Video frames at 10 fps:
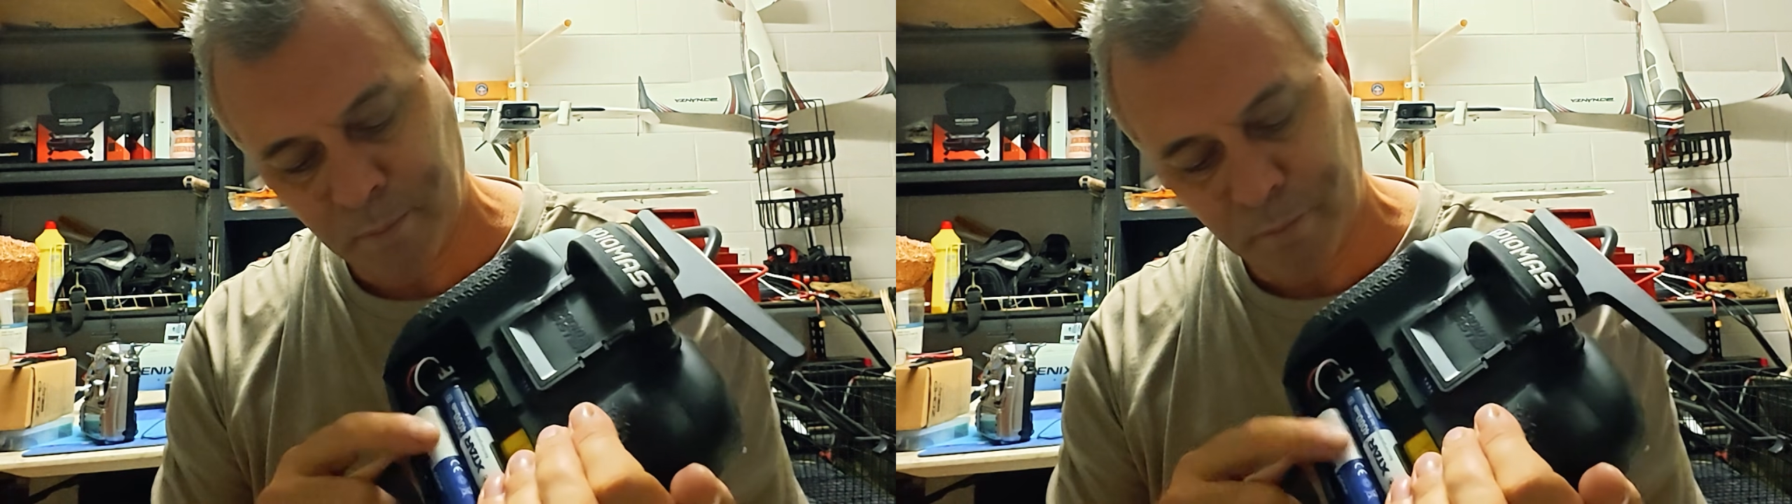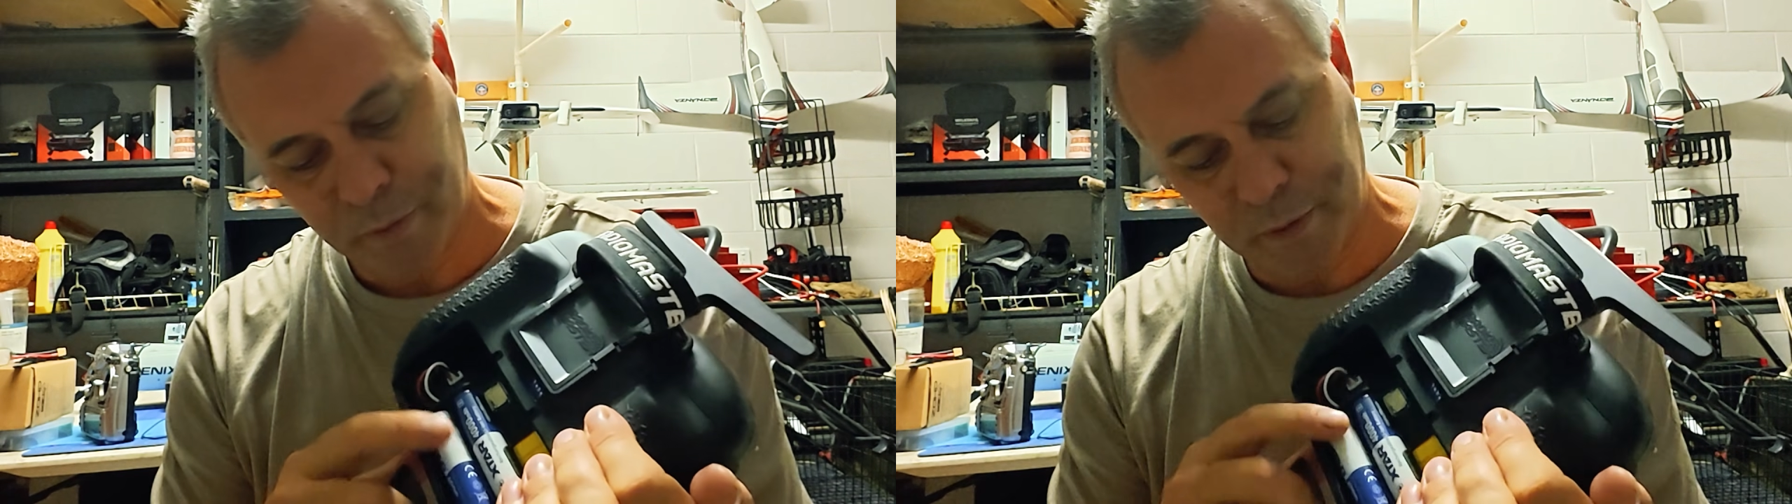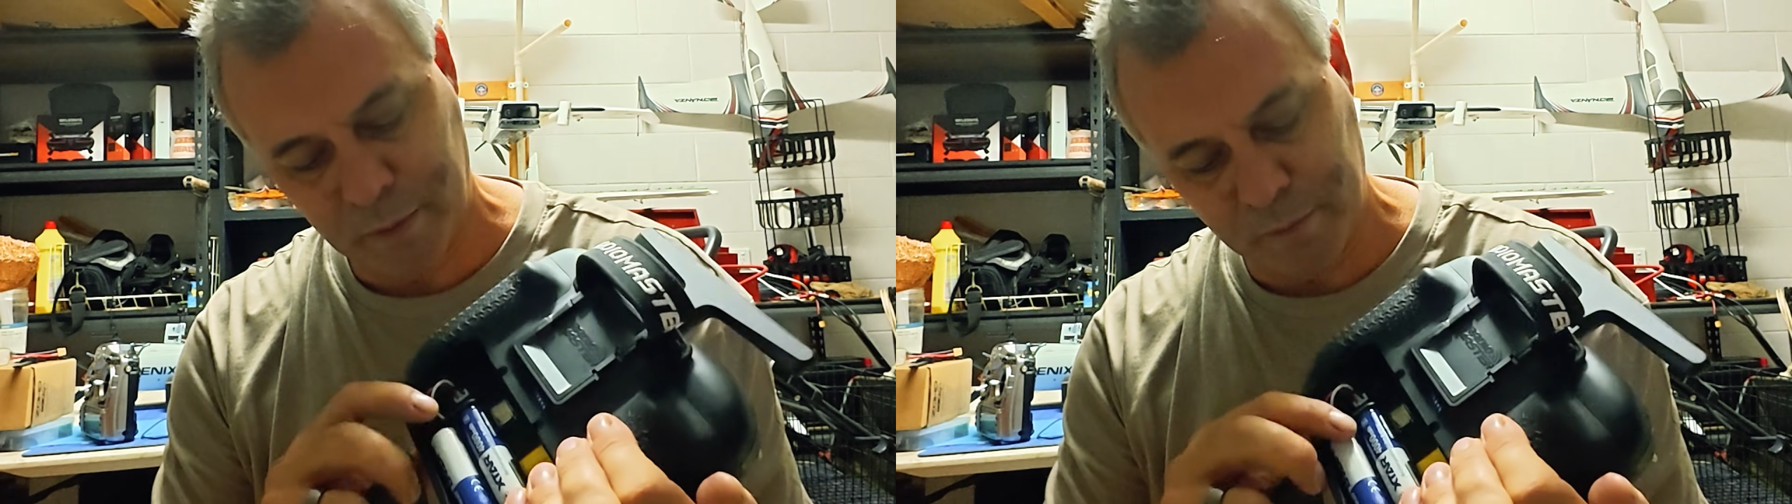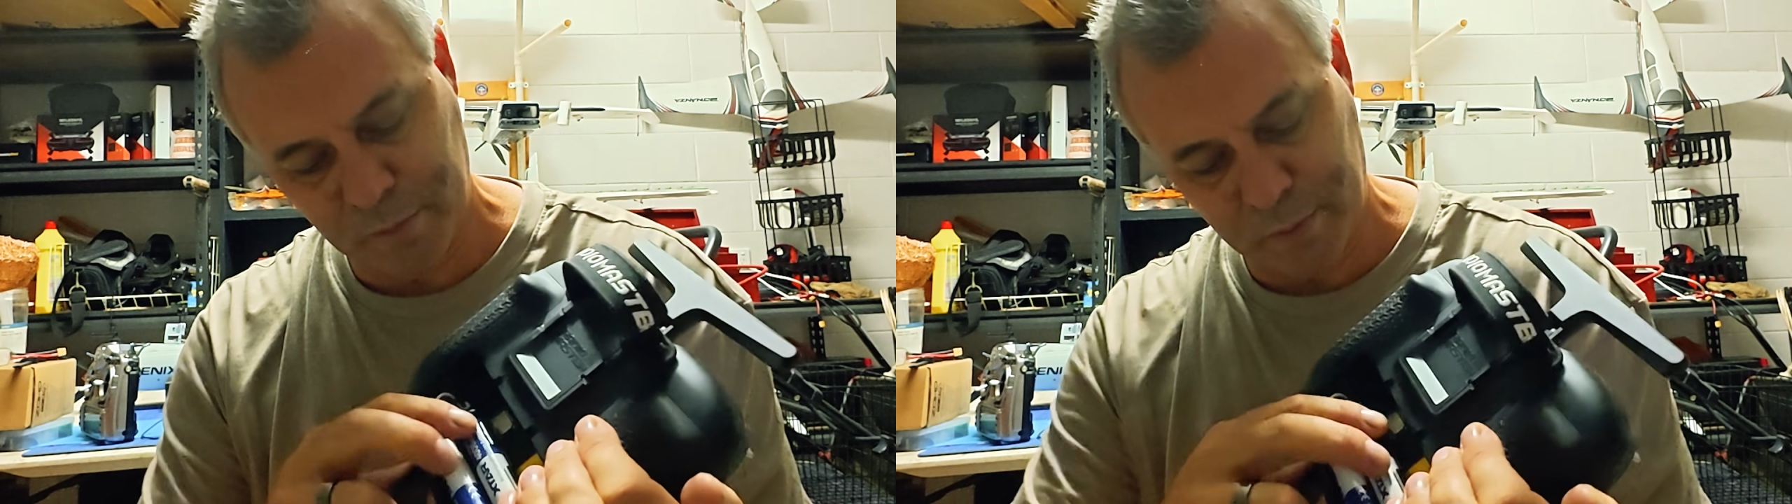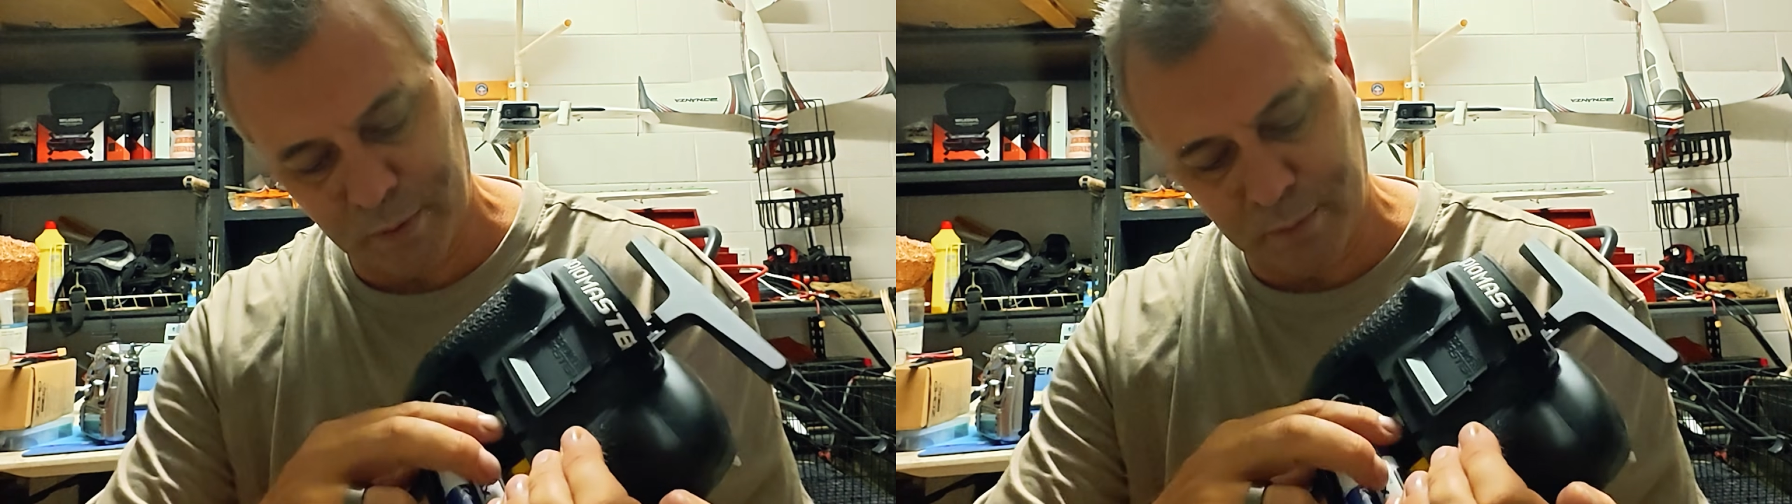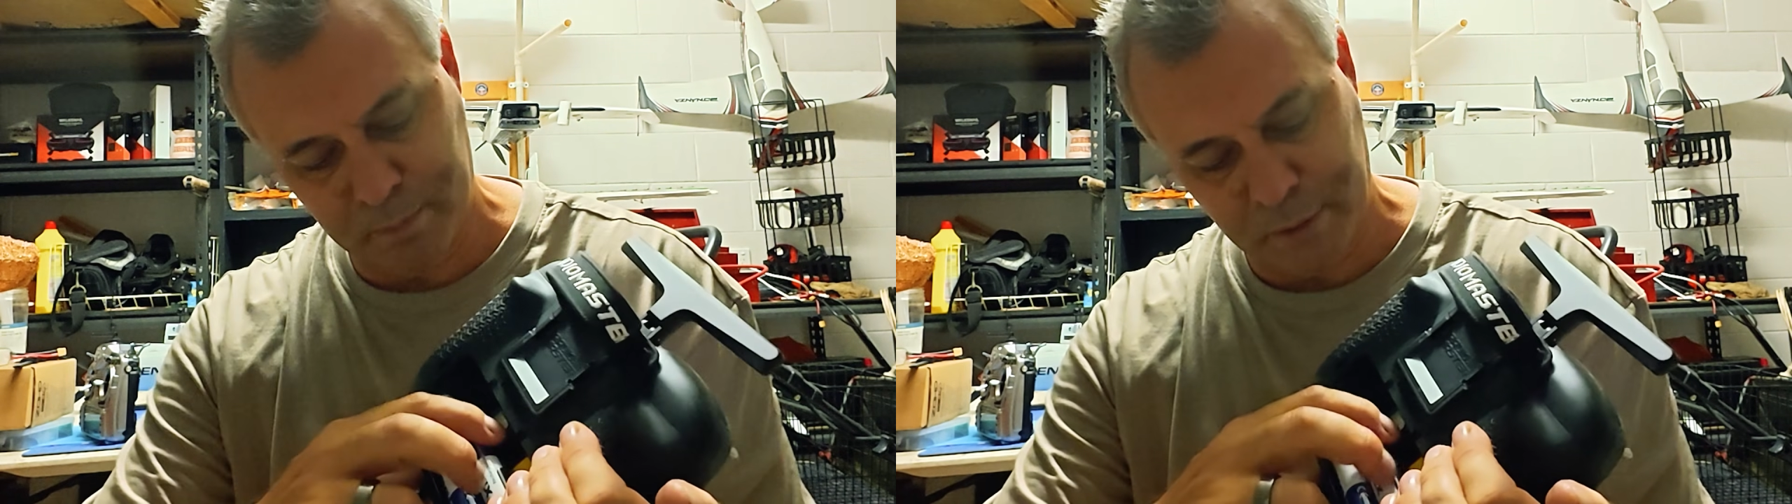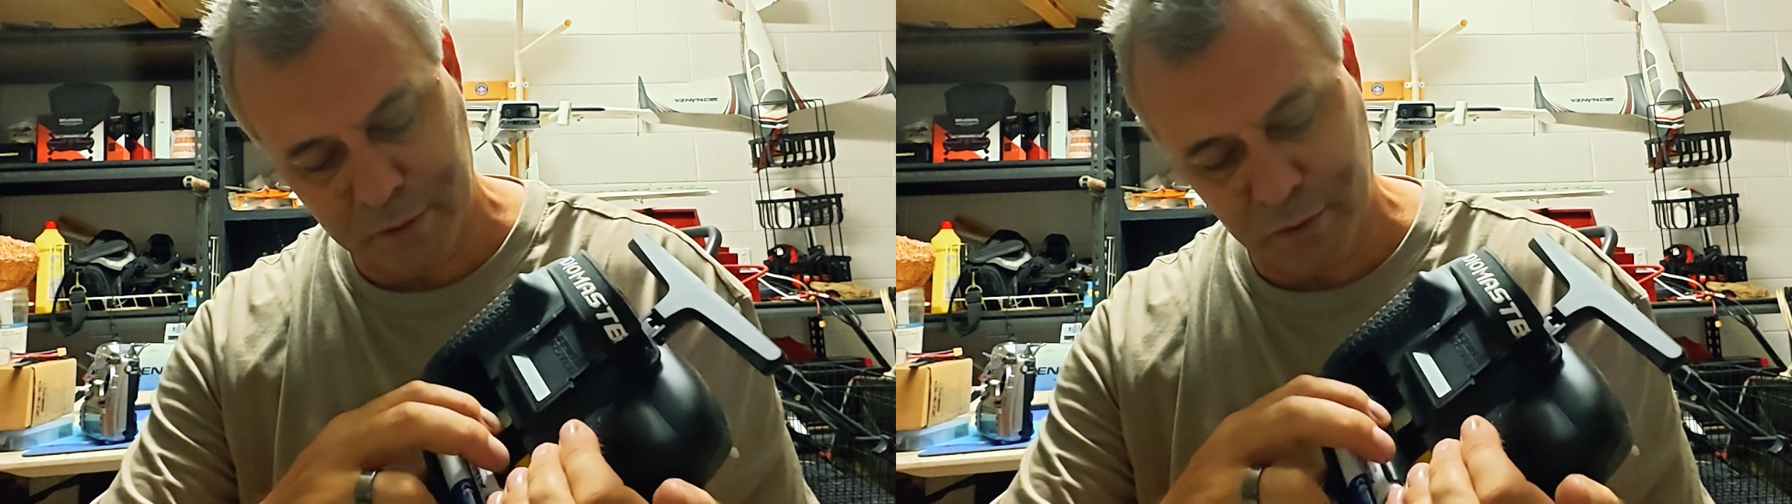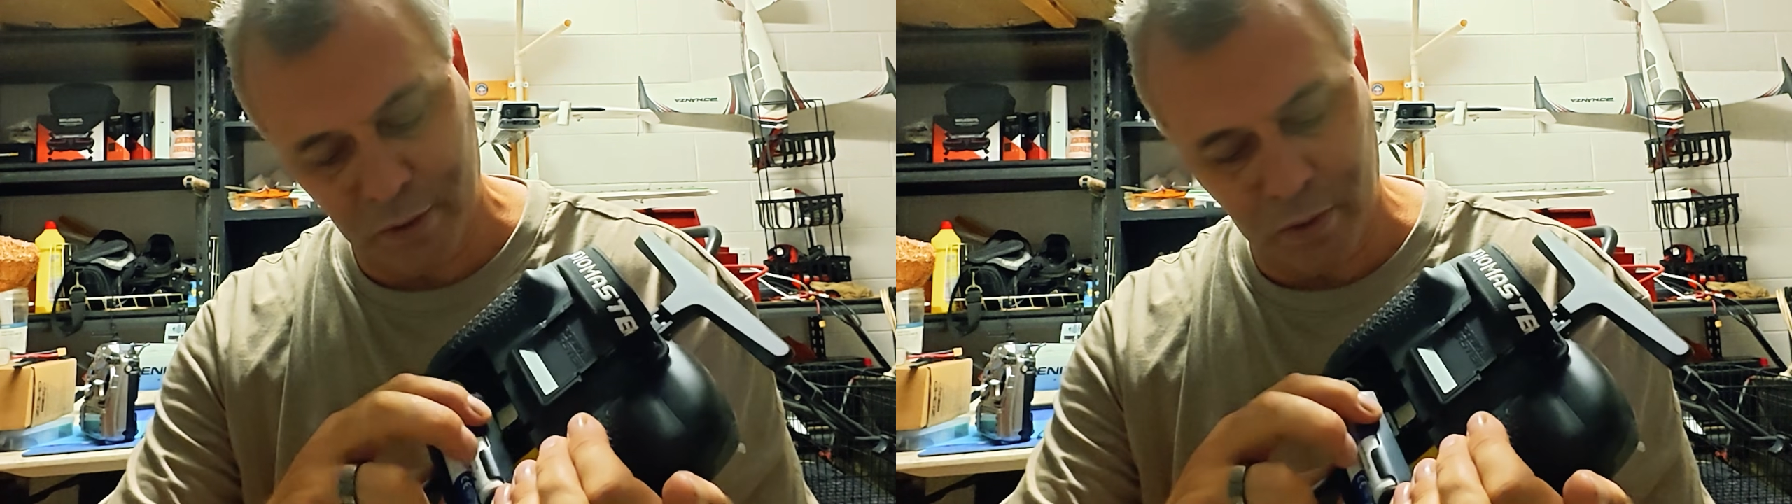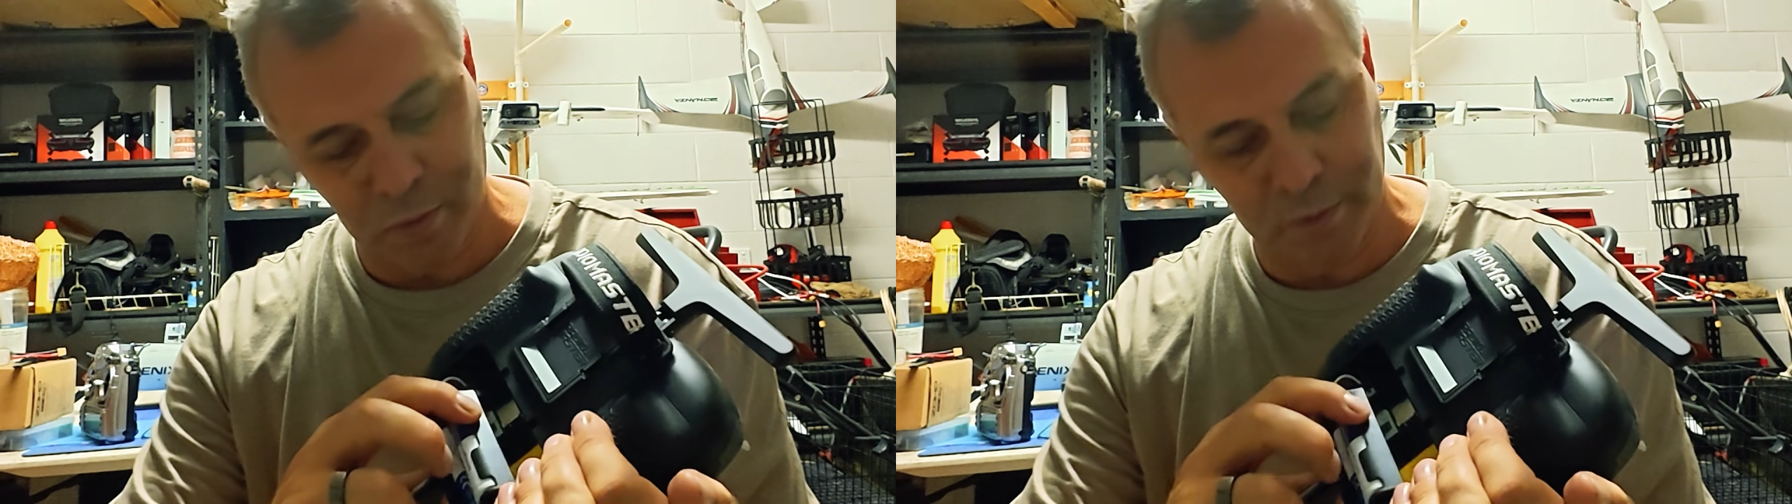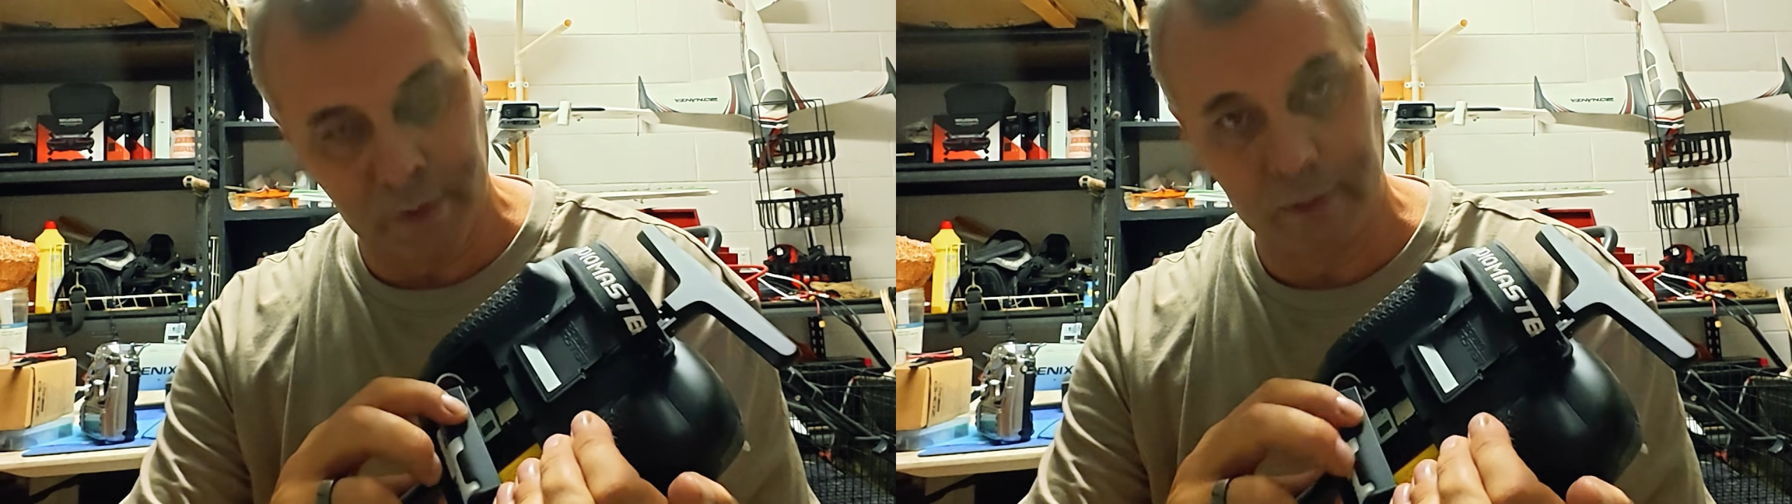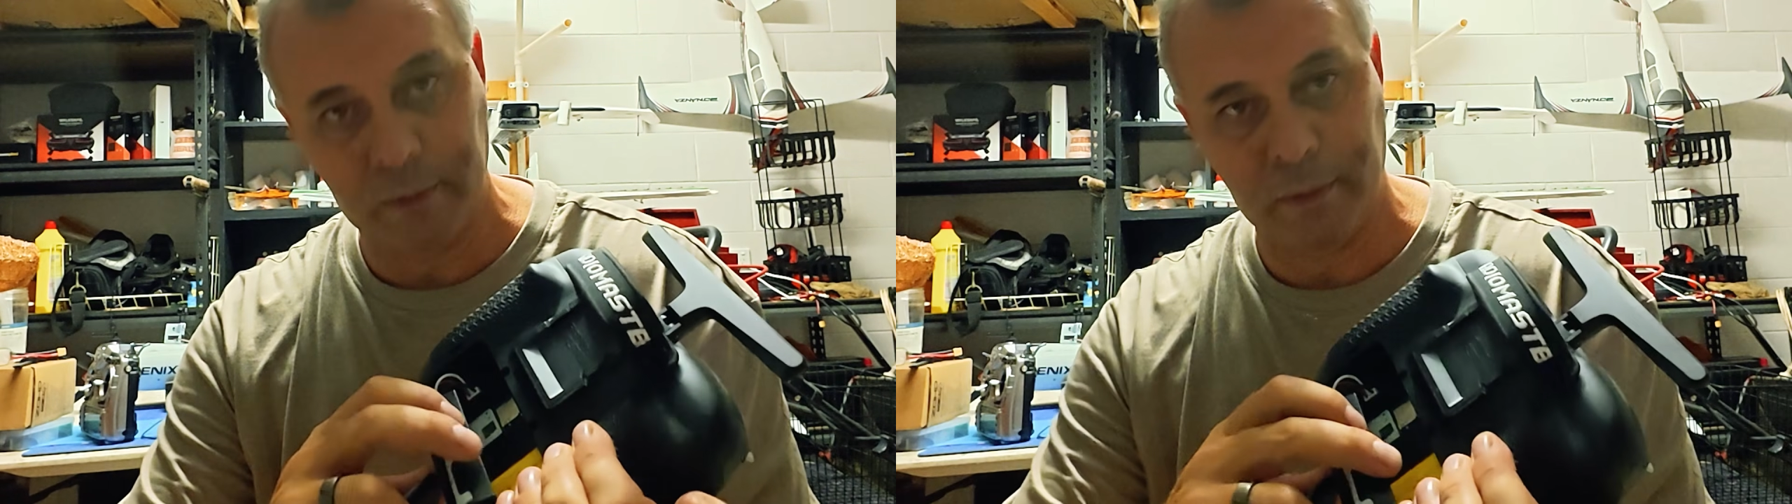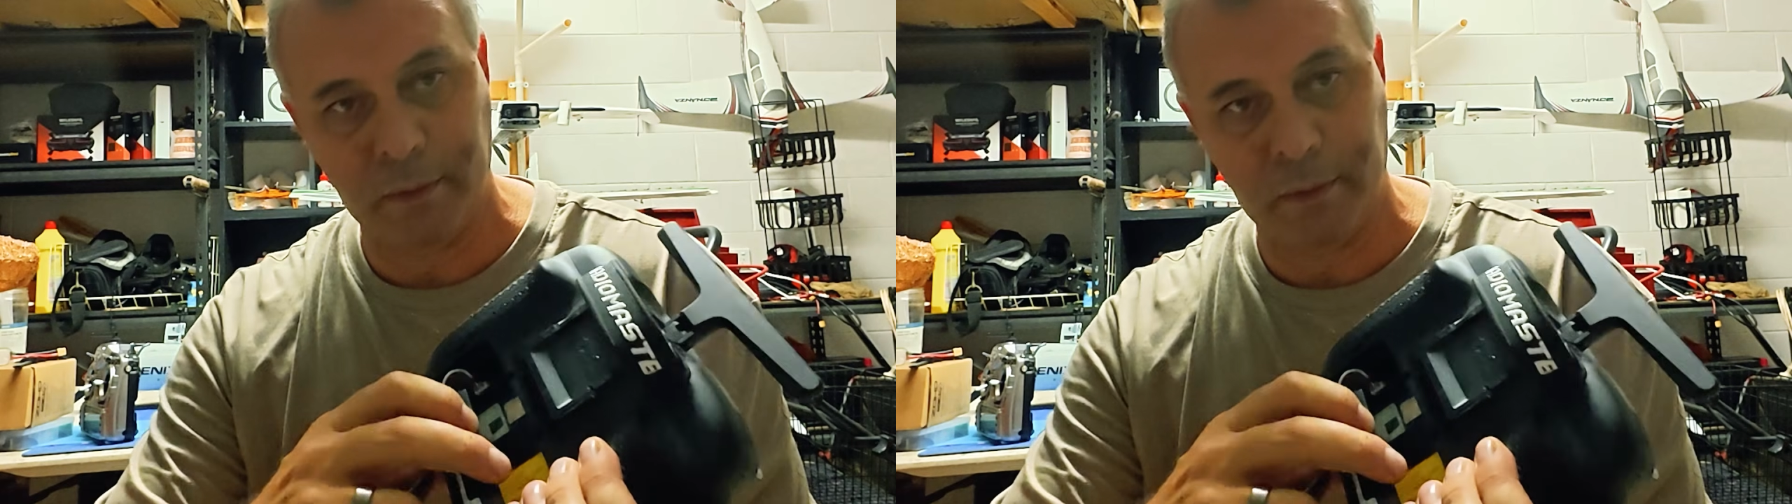it comes with a battery holder,